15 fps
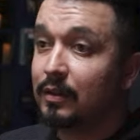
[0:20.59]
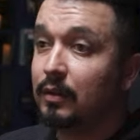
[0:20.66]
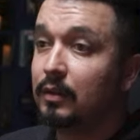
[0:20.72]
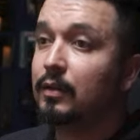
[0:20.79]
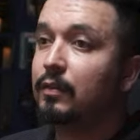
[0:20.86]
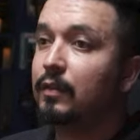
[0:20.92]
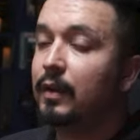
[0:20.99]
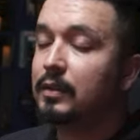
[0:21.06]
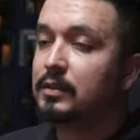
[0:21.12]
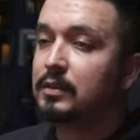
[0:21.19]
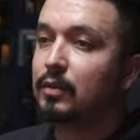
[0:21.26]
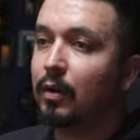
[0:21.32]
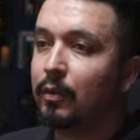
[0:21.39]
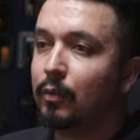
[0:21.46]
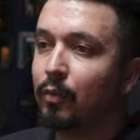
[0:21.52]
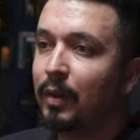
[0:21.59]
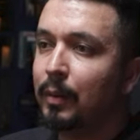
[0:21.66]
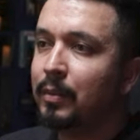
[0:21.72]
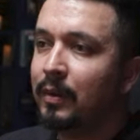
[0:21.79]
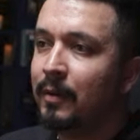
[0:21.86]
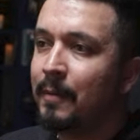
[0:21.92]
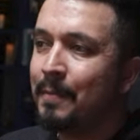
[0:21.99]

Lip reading: interface on web.